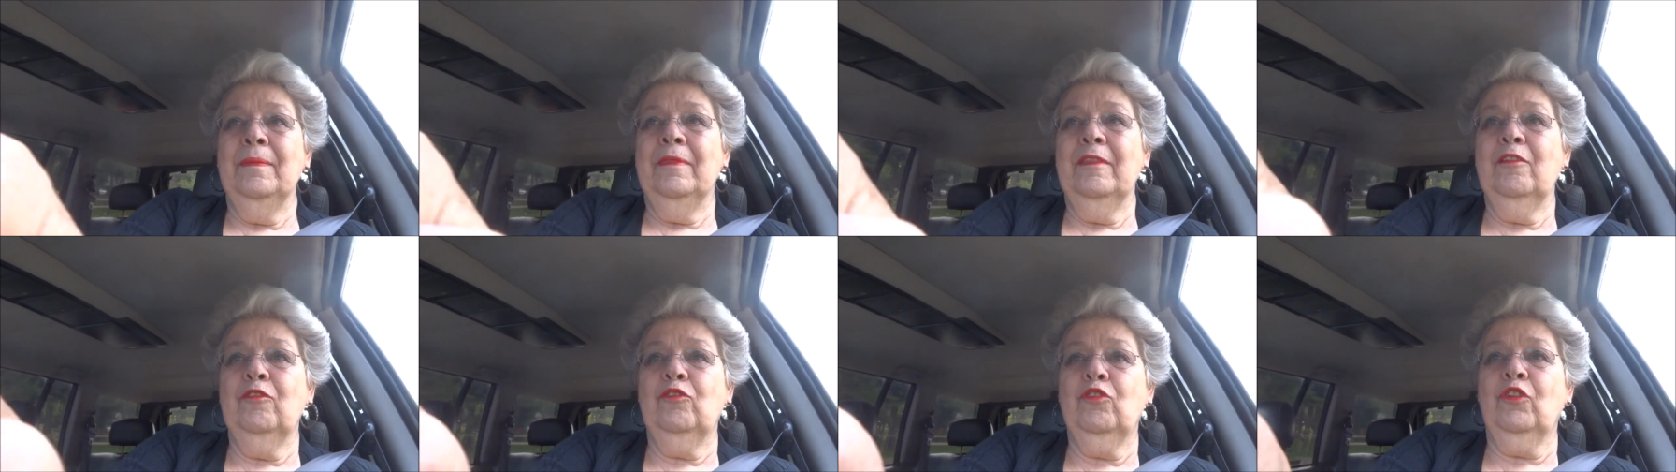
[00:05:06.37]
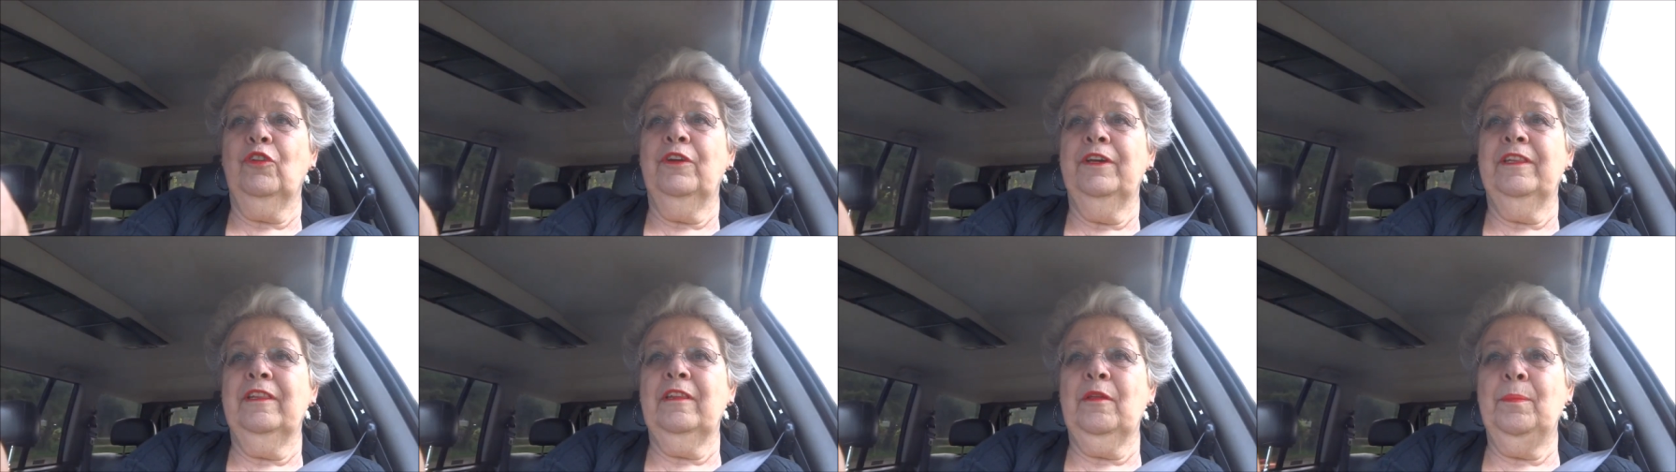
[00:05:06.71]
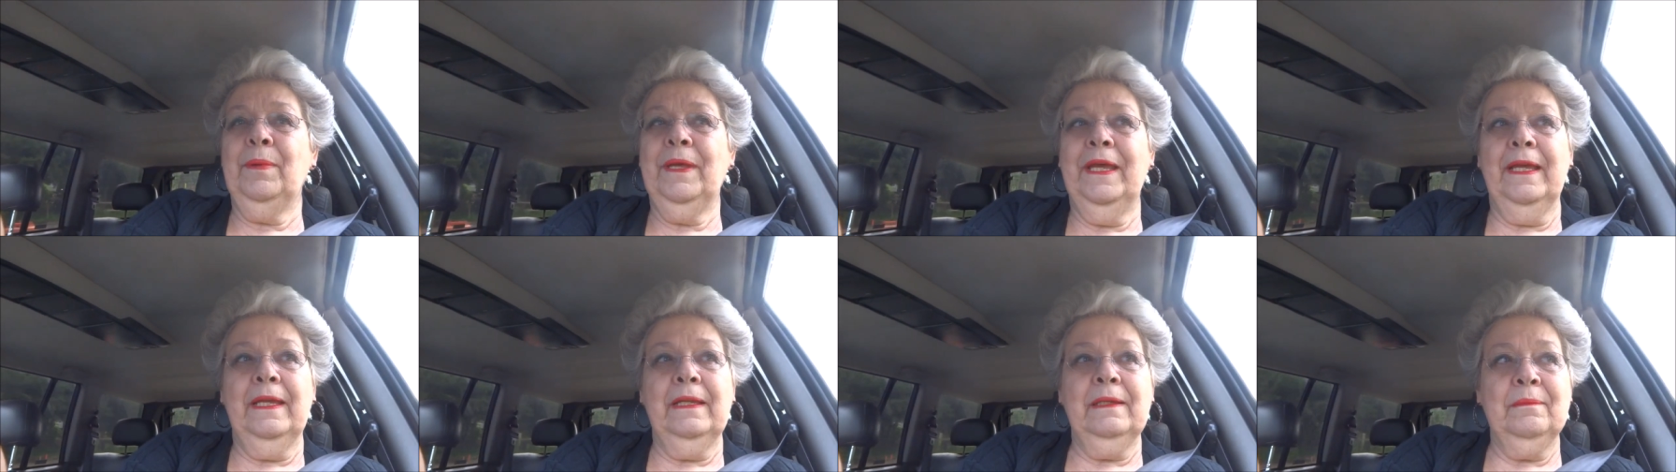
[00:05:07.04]
the joy and the
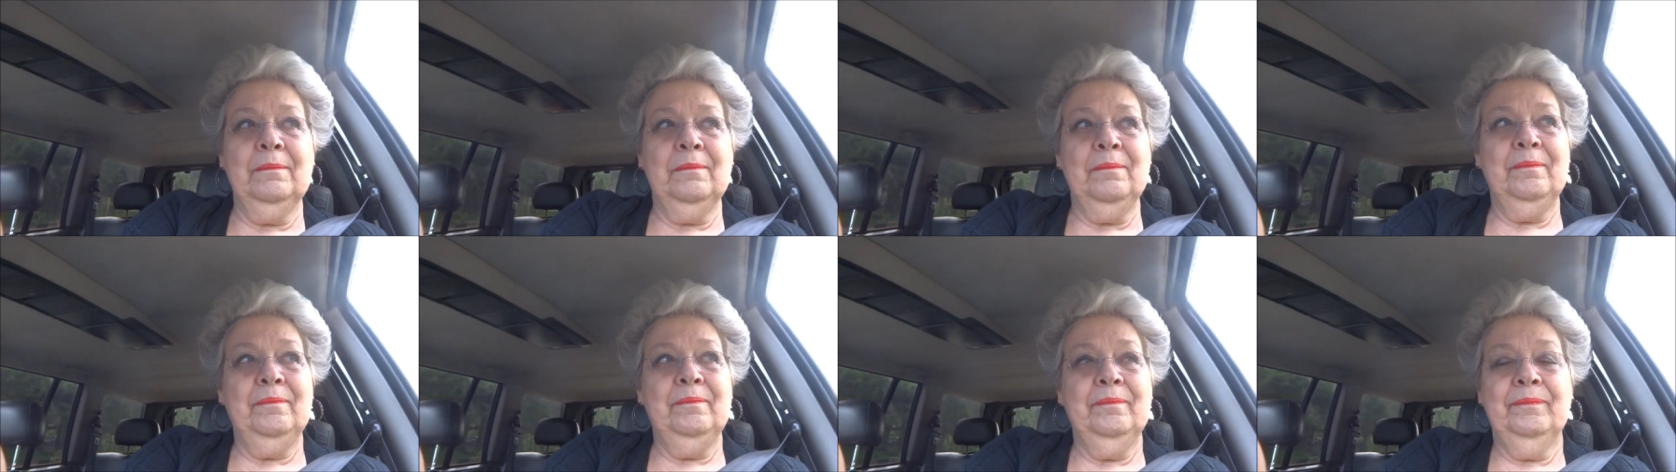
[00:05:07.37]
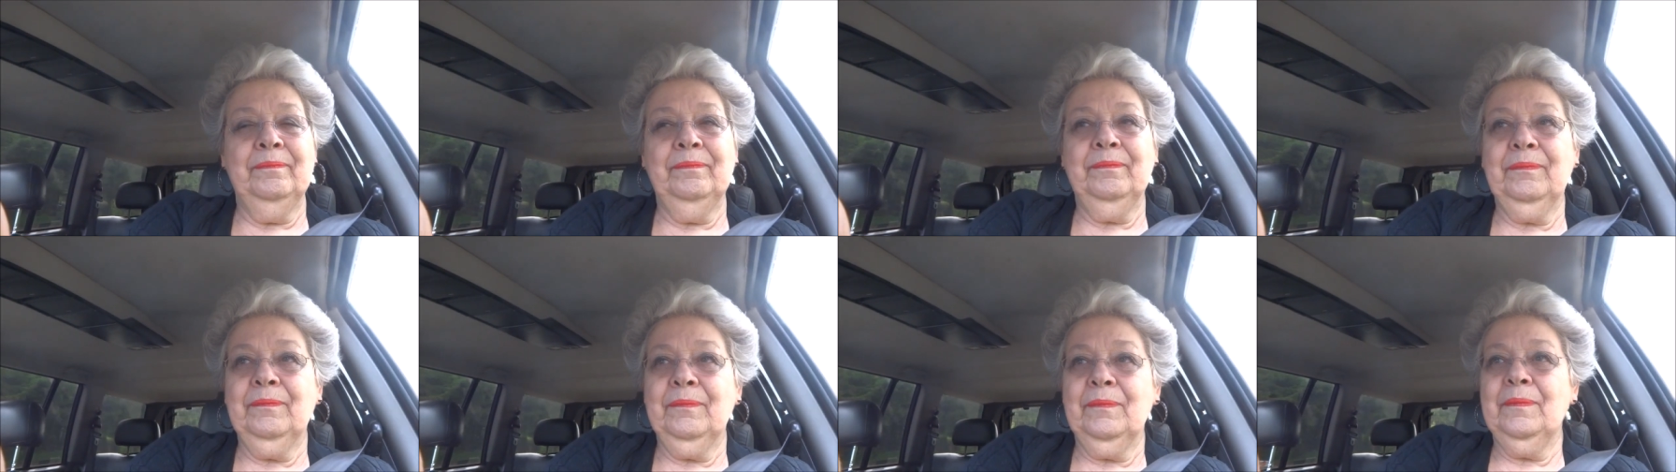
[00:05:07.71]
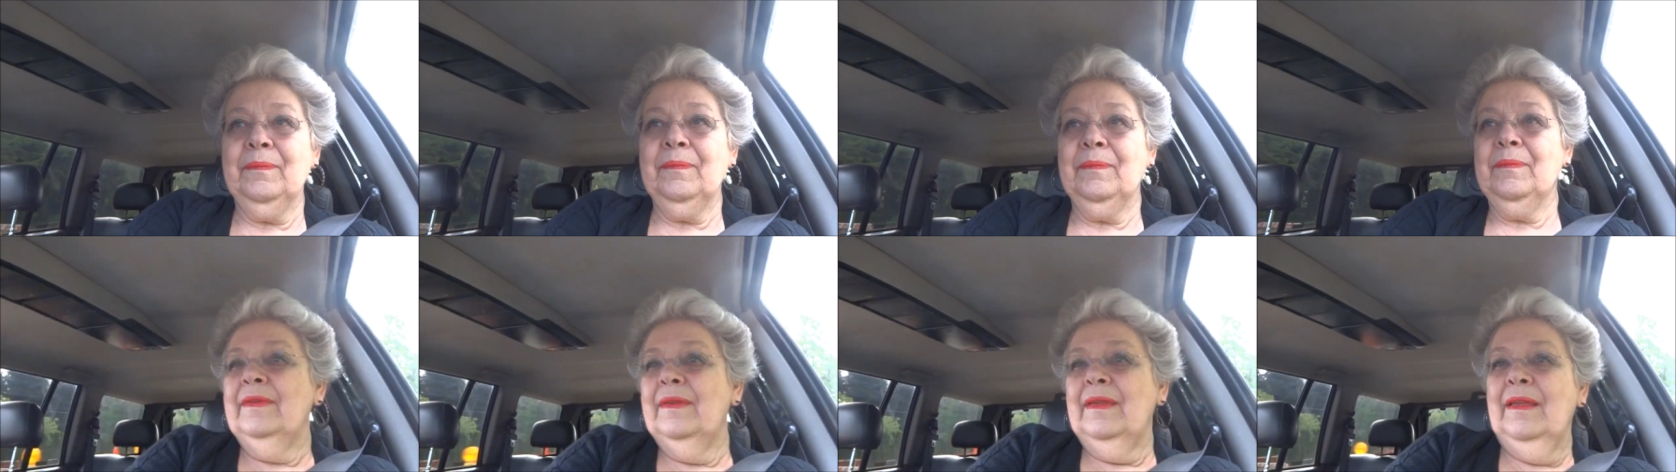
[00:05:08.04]
pain
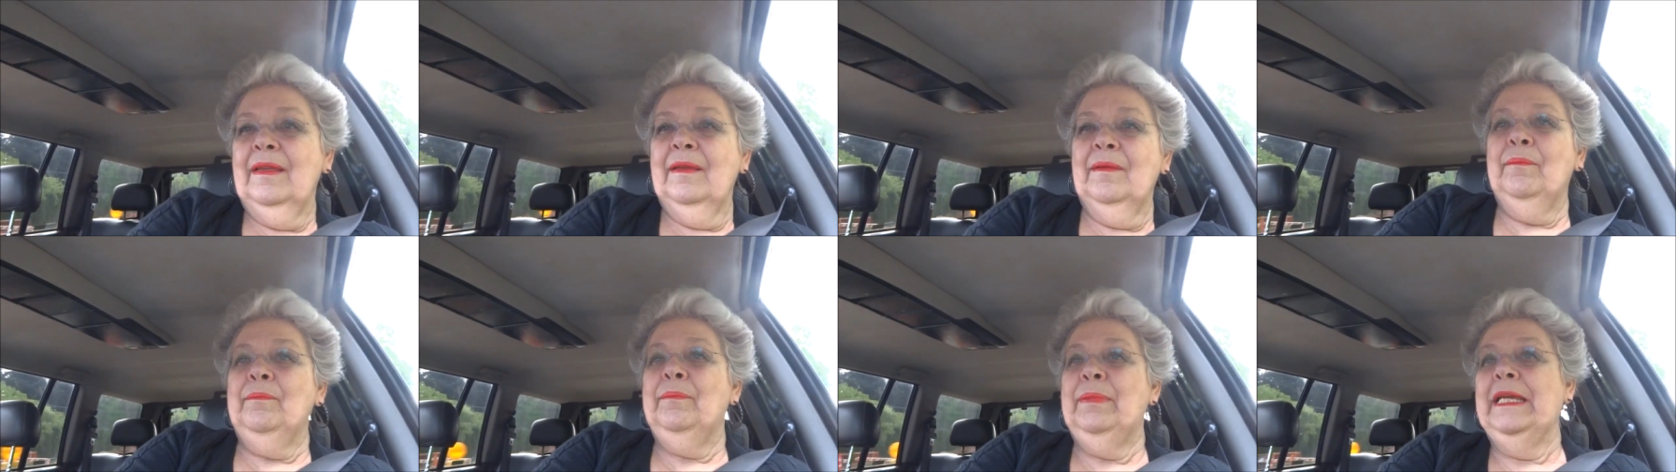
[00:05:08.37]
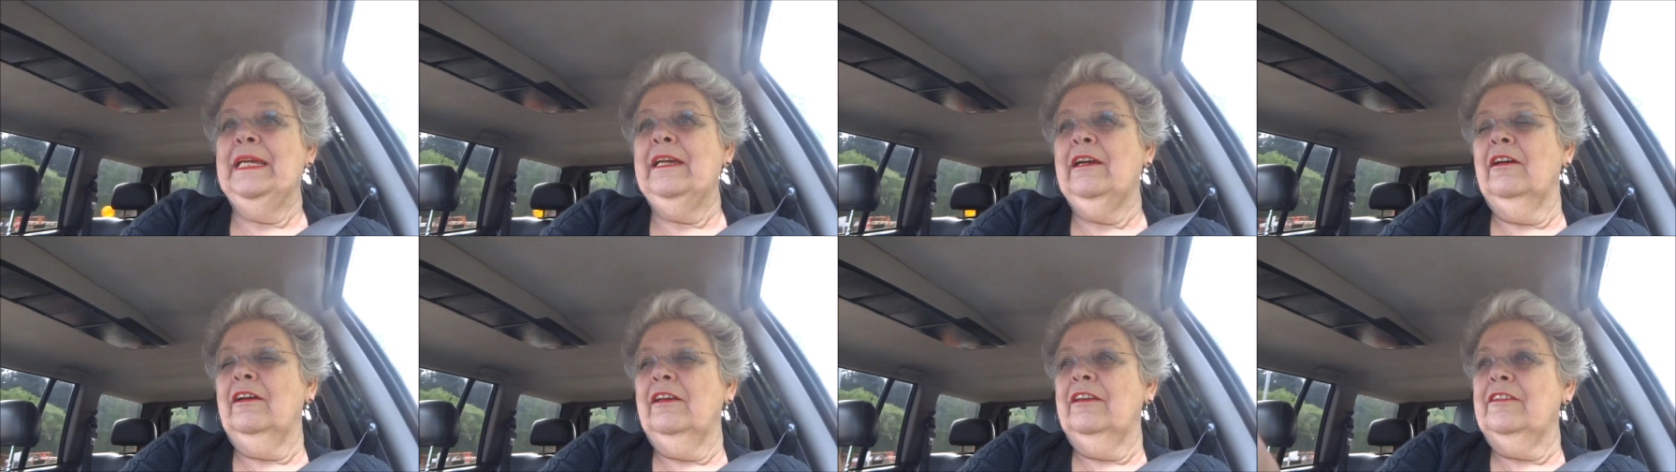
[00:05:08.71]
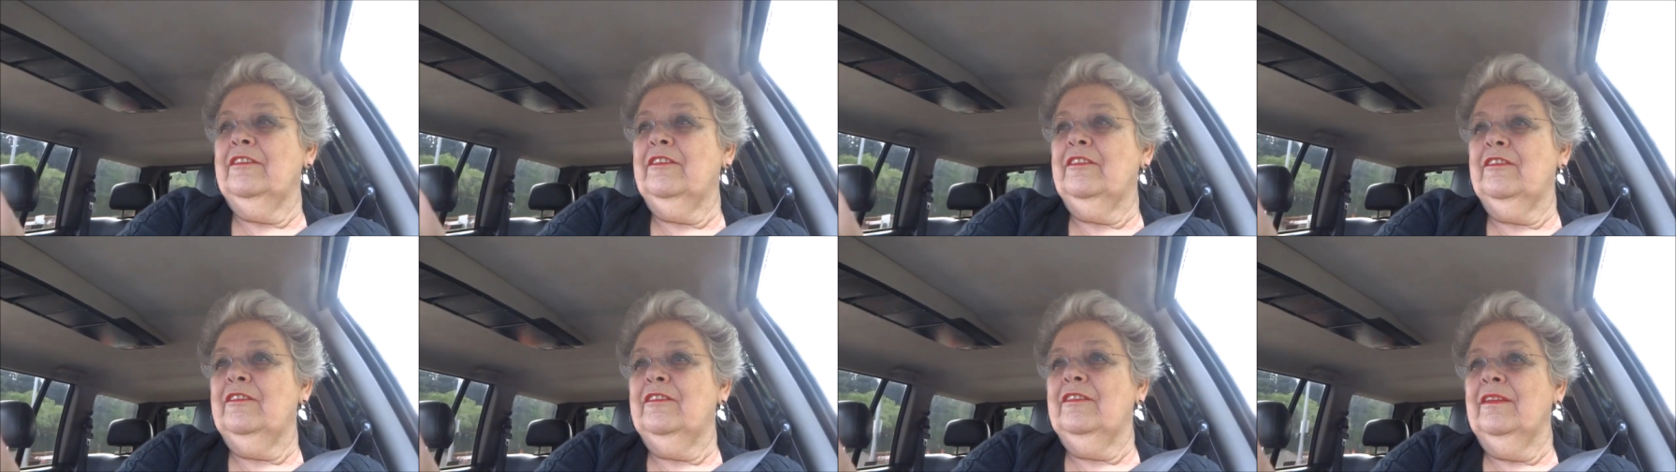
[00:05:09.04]

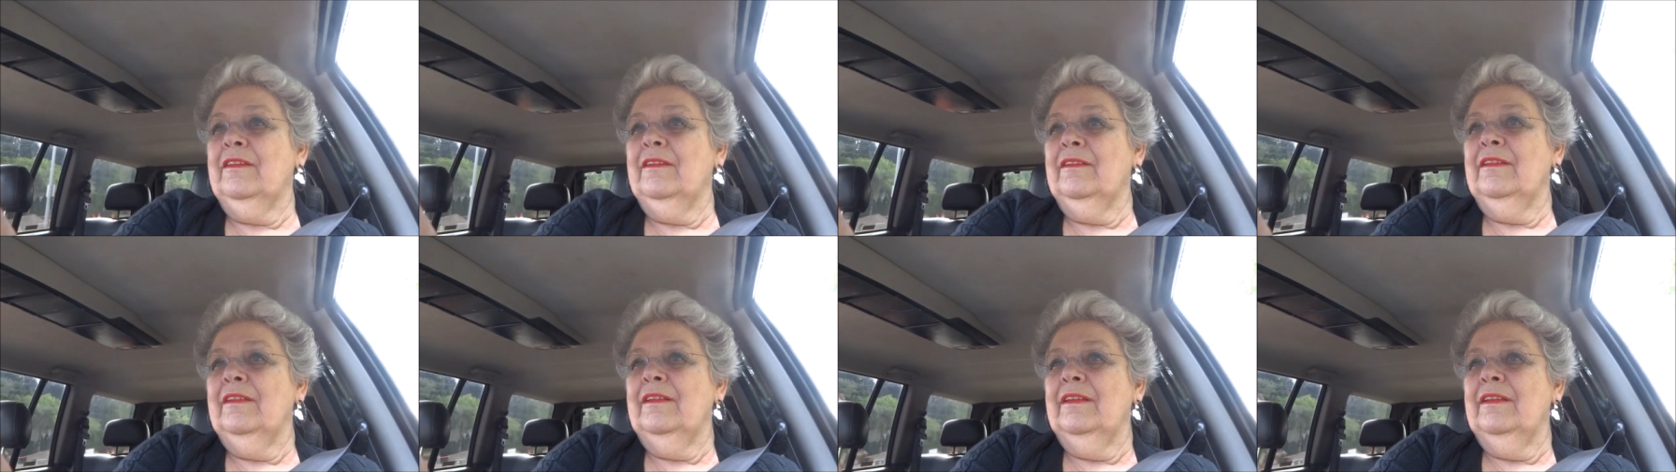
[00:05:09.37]
because